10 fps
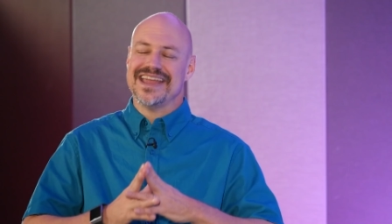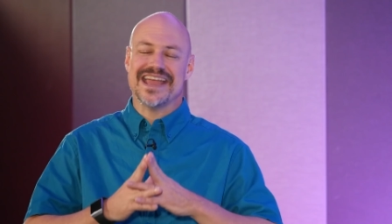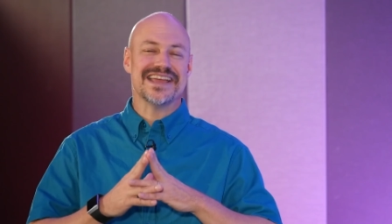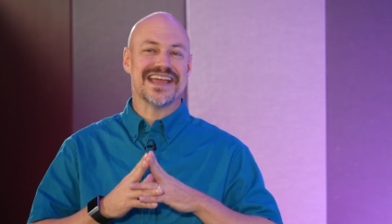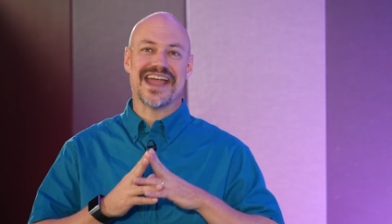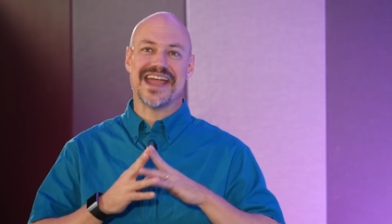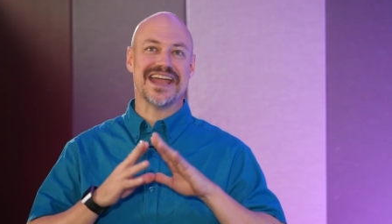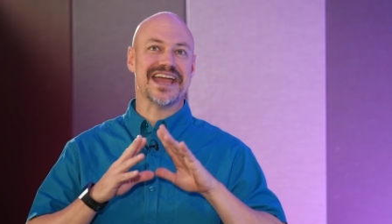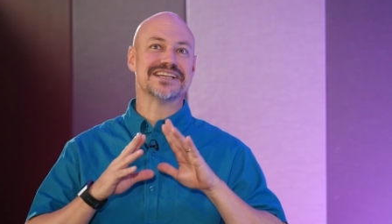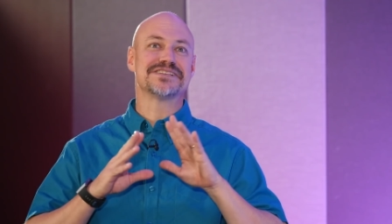
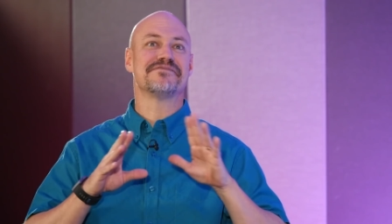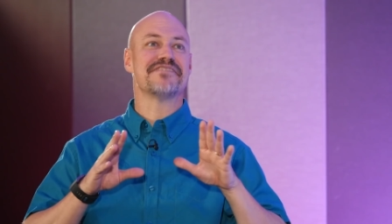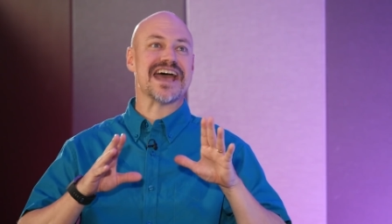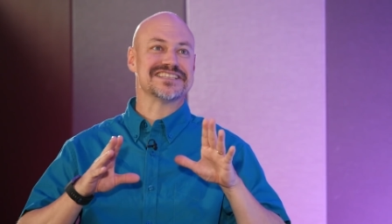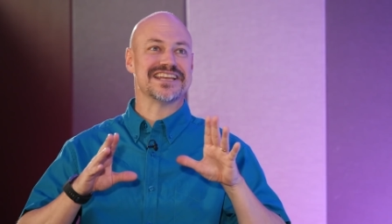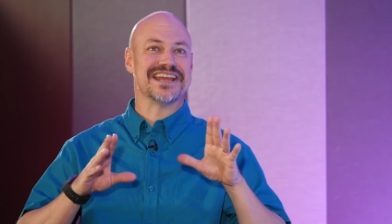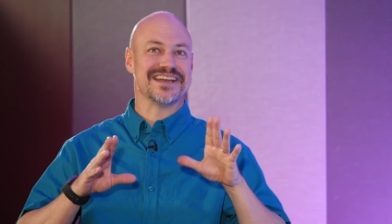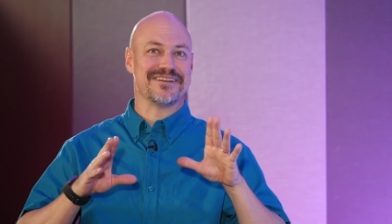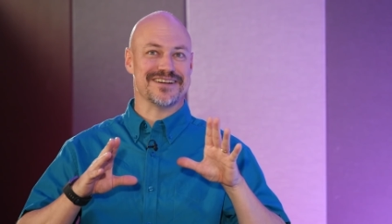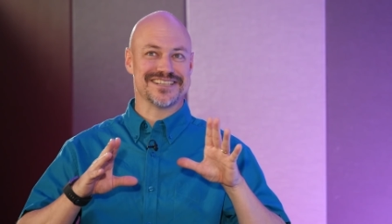it's a
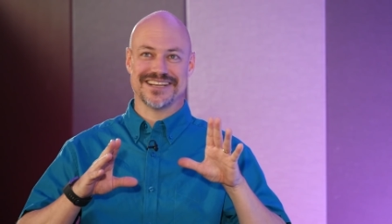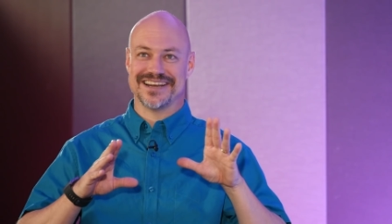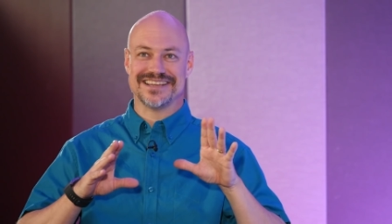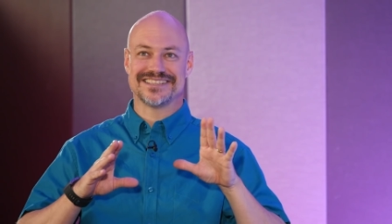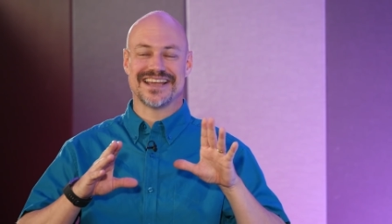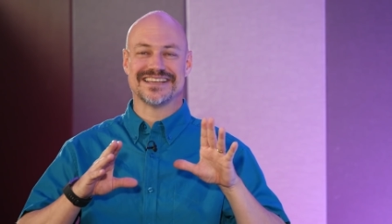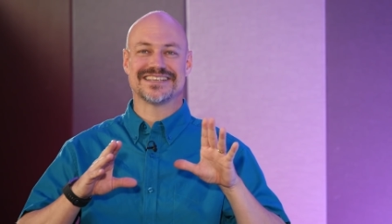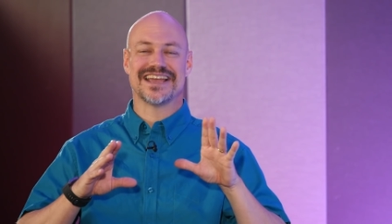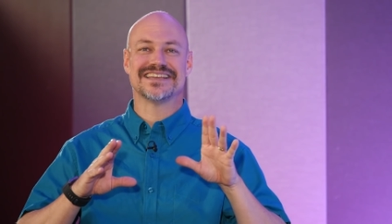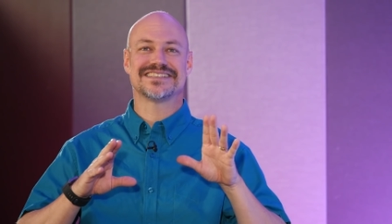fascinating question.
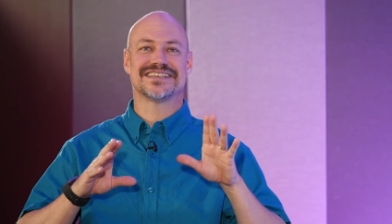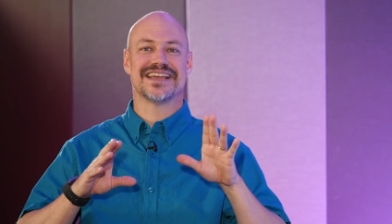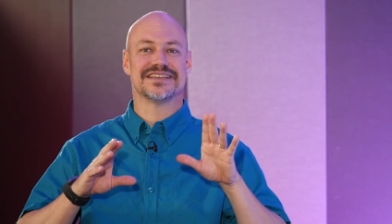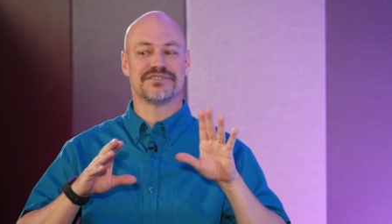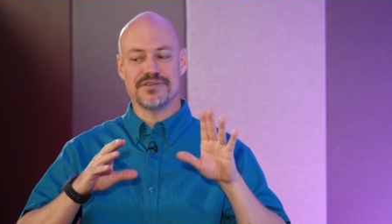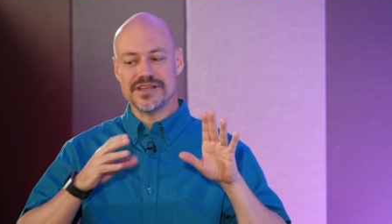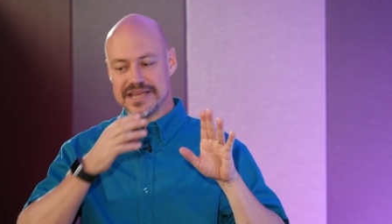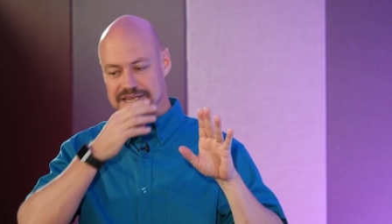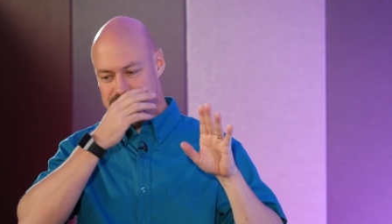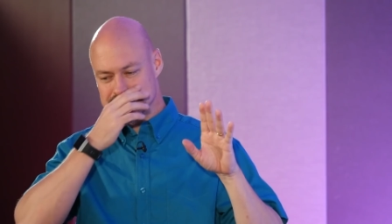It's
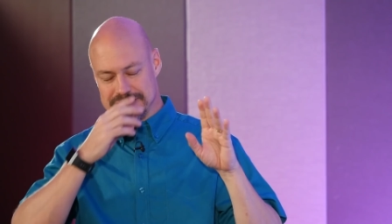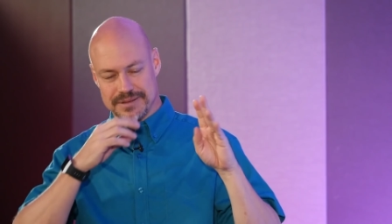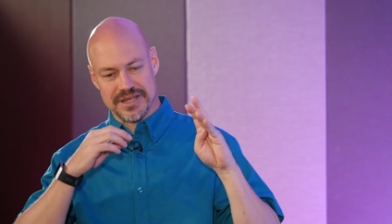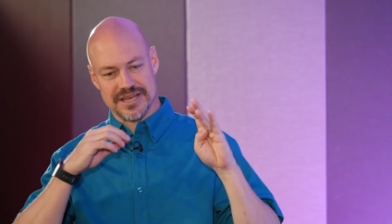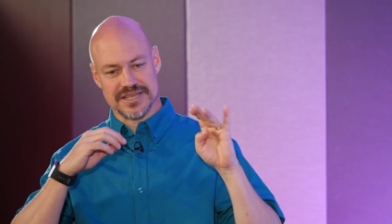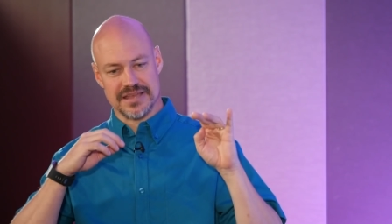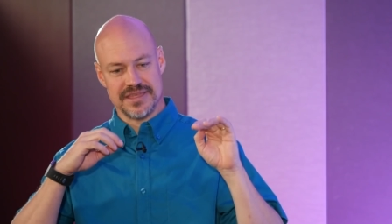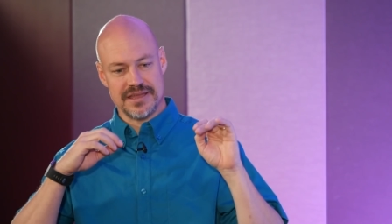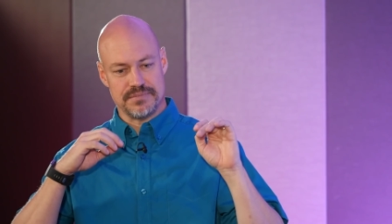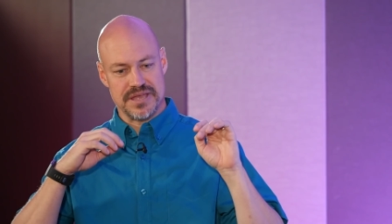really interesting because I
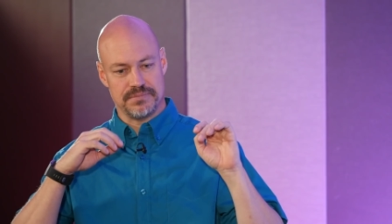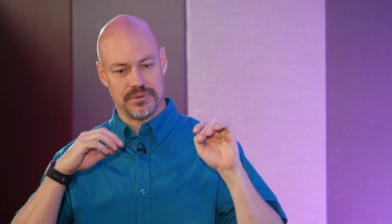think